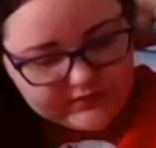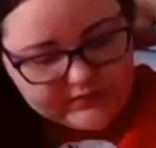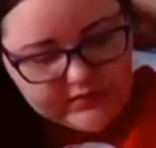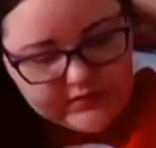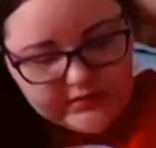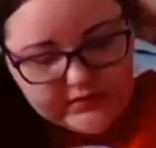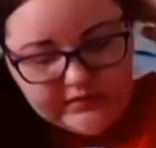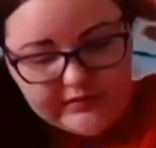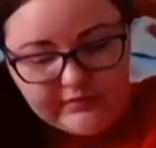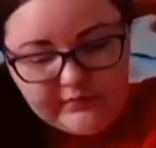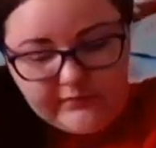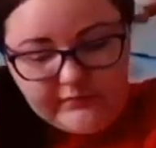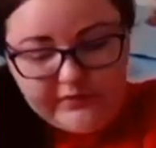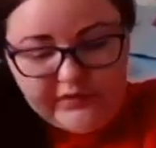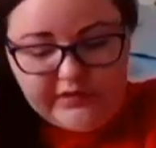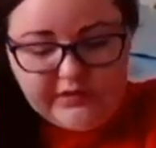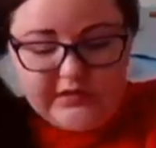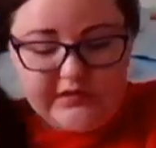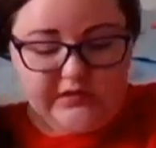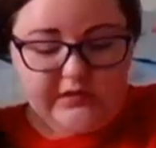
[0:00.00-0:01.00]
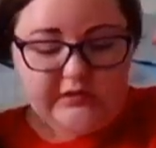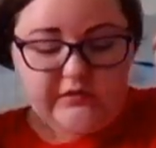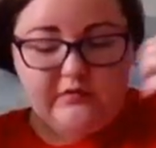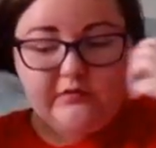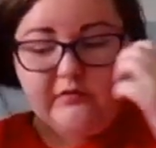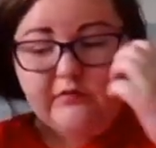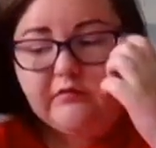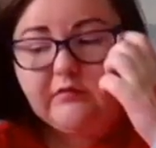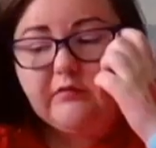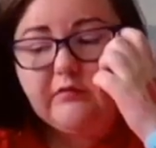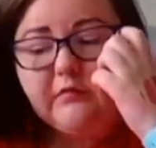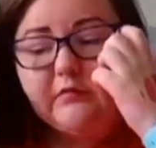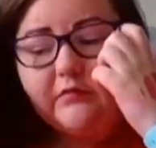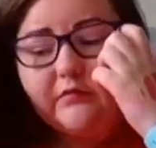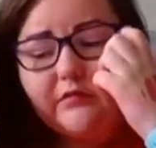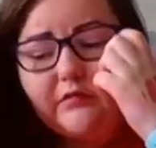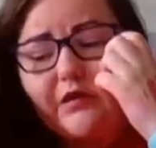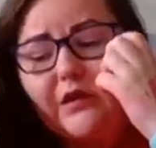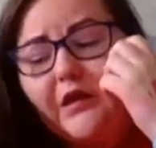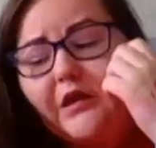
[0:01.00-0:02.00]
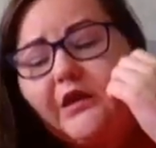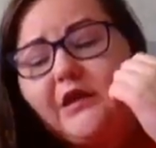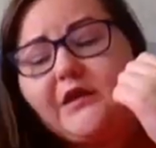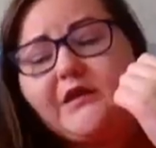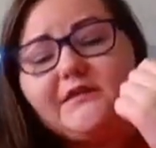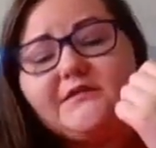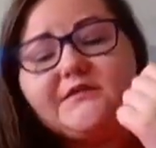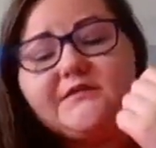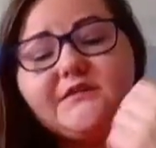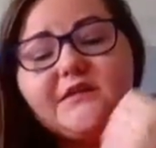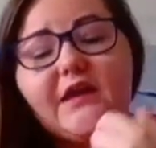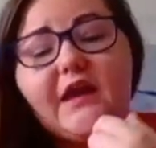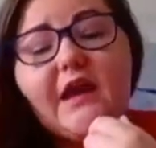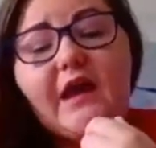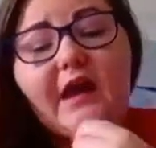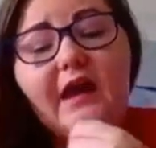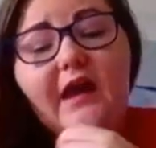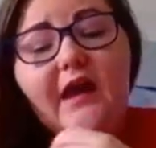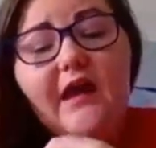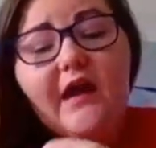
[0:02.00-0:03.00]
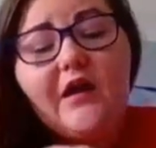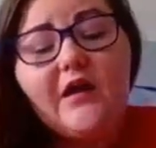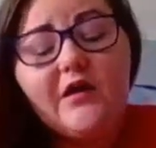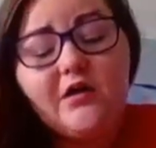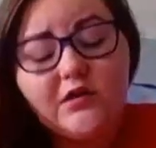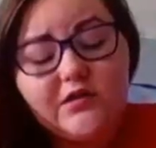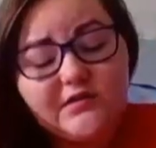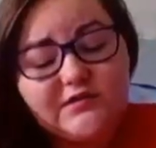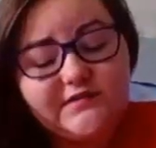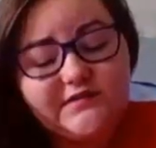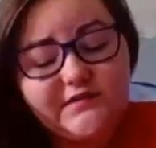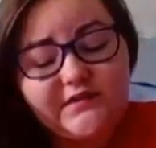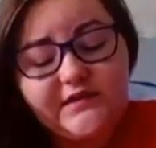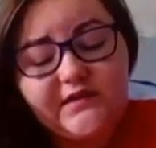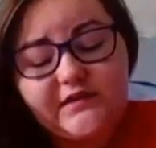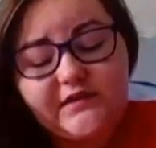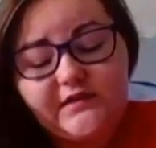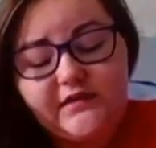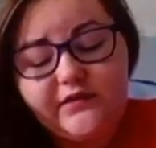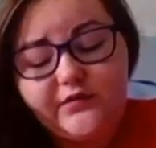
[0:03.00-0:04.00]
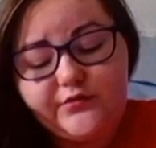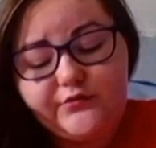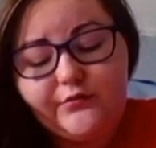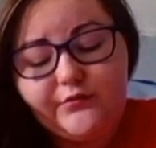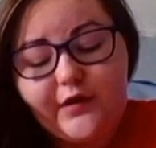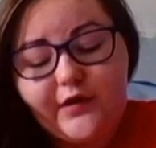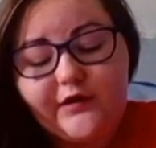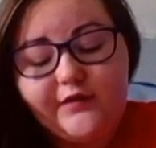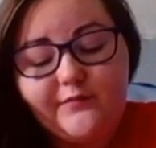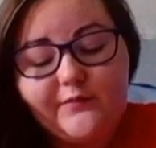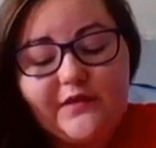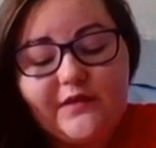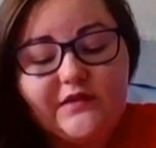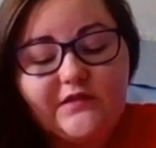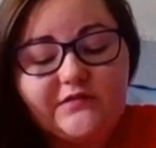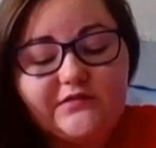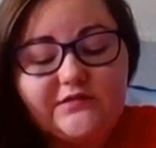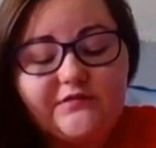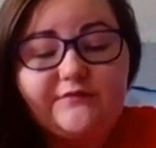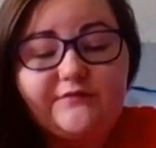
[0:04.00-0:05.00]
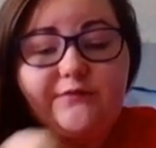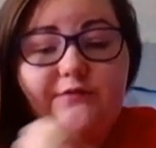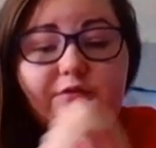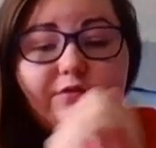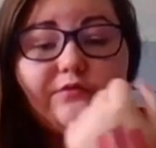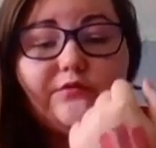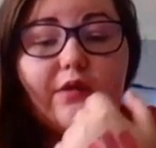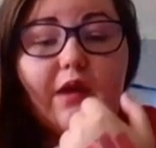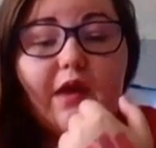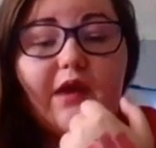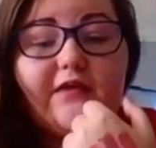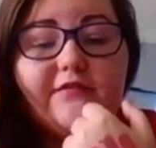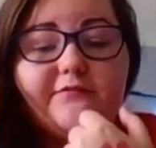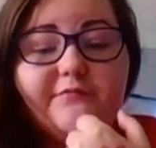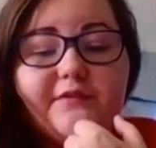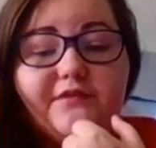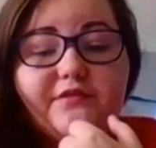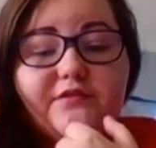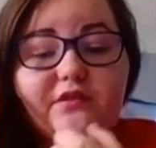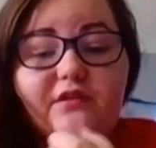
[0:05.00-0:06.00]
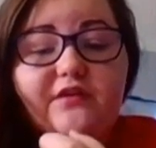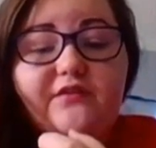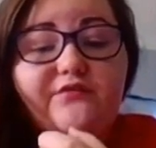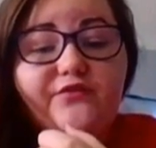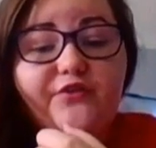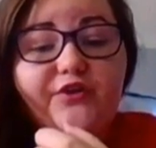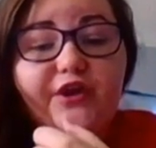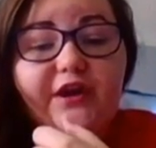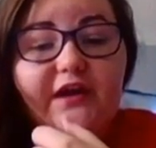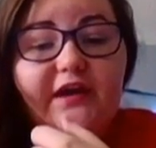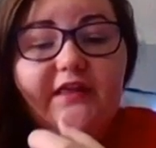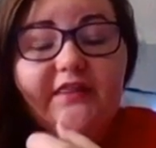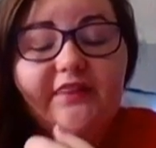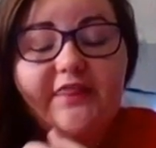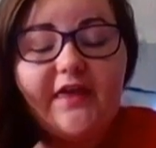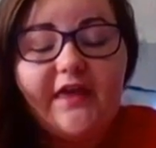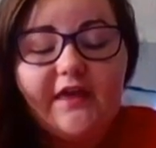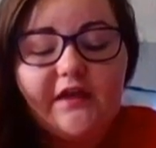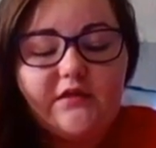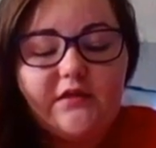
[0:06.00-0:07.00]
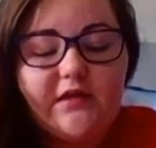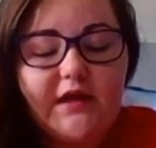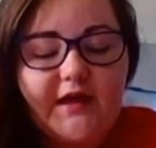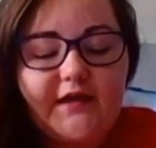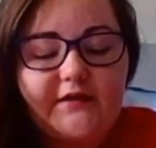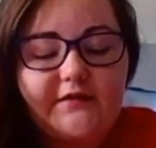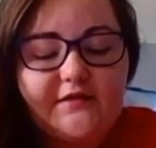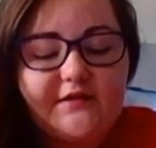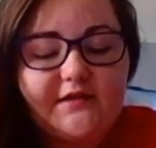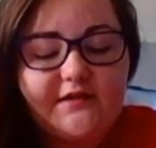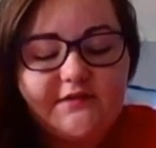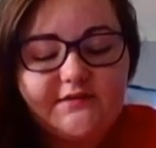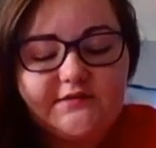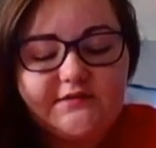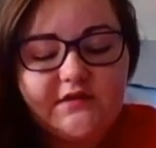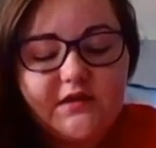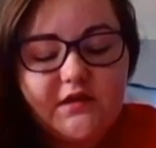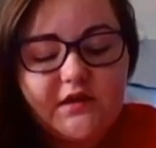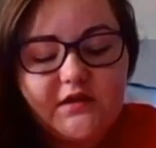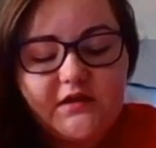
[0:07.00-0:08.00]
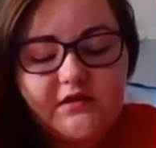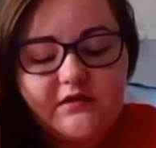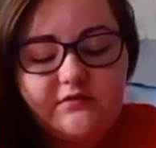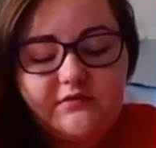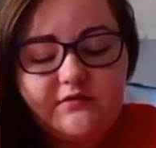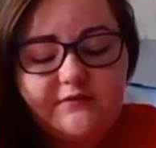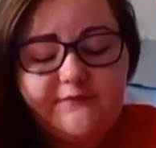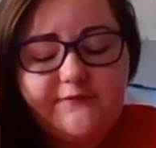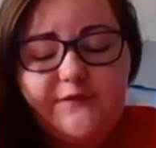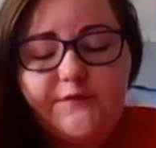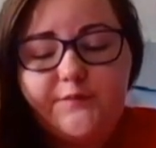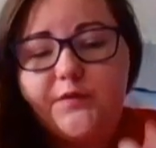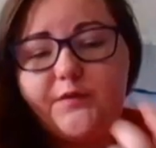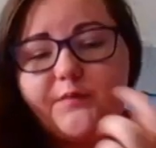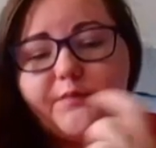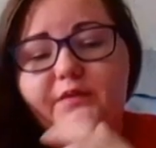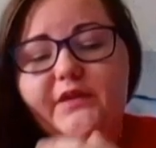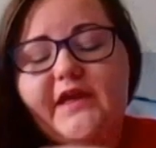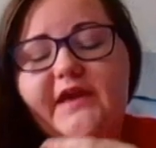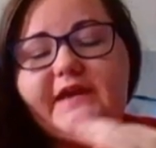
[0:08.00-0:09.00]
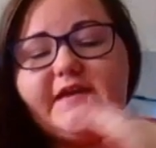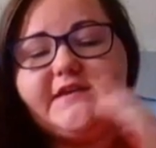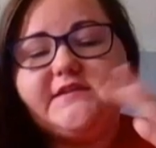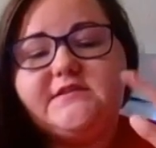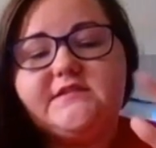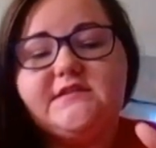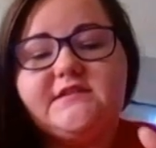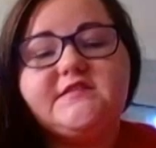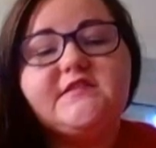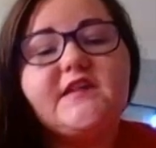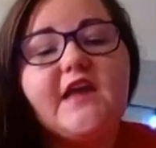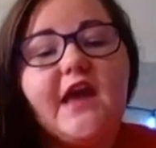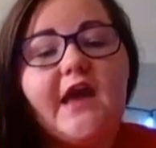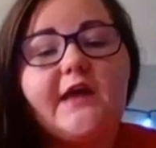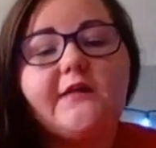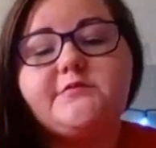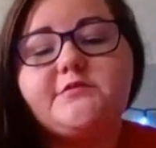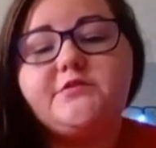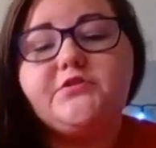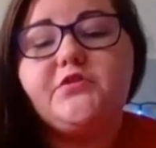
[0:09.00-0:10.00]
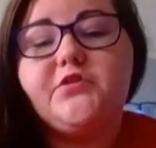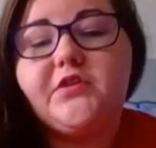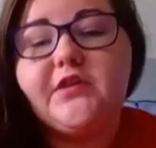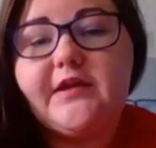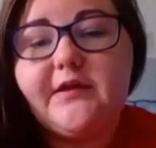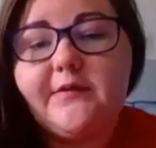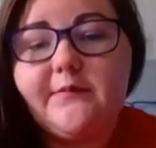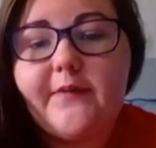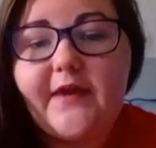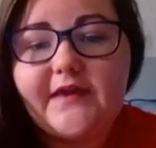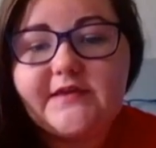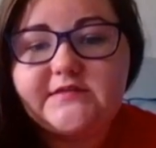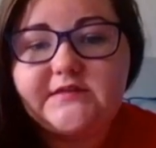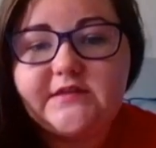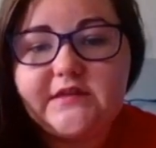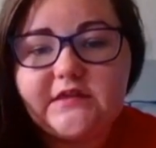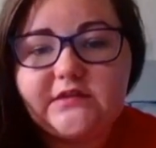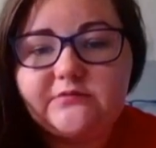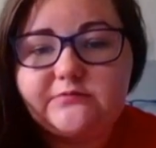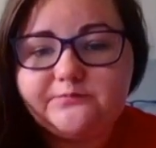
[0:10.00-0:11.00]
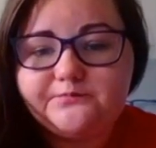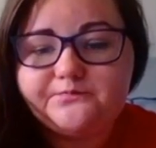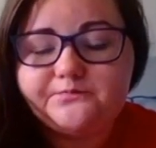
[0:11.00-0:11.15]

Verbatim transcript: Um, and I honestly recommend if you have been looking for anything like this, the Fitbit Blaze is absolutely amazing.